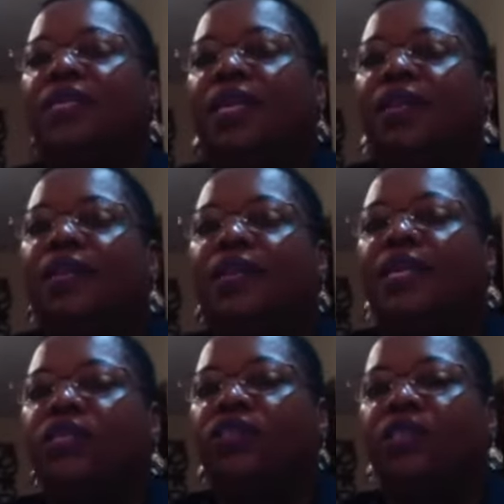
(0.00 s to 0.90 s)
it
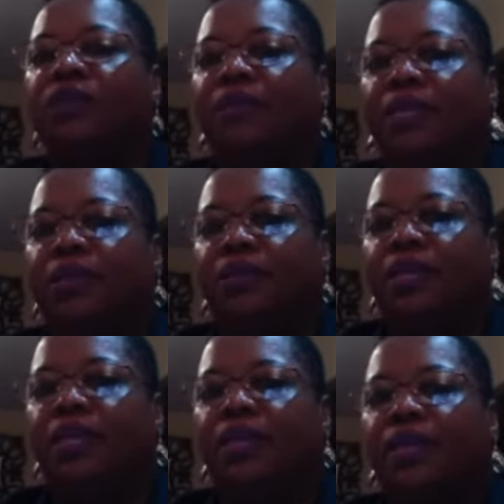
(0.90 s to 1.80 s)
that I should be
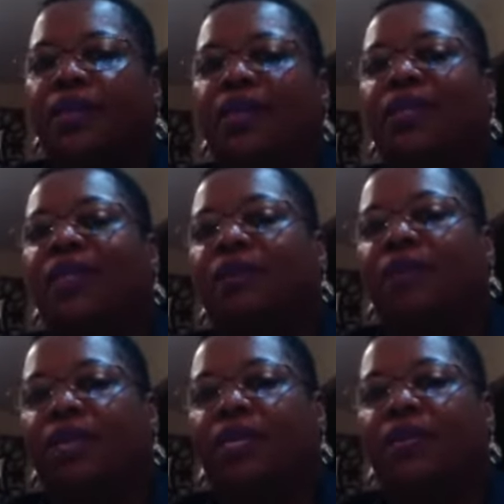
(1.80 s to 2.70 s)
doing that
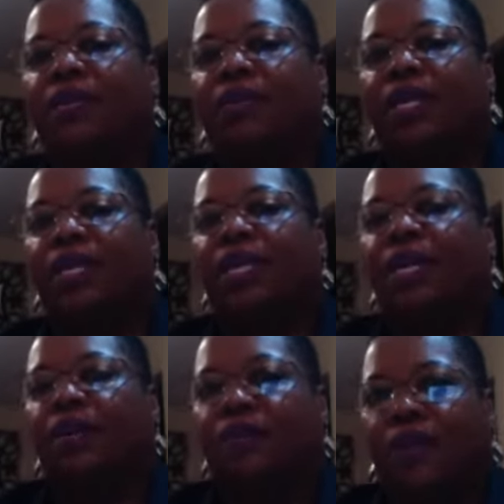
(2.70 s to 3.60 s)
I'm not doing
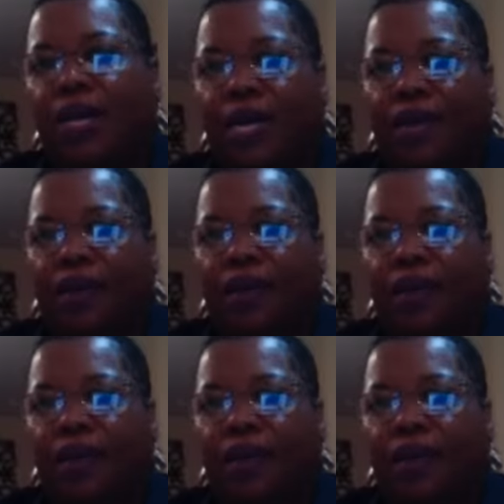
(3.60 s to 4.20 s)
and why?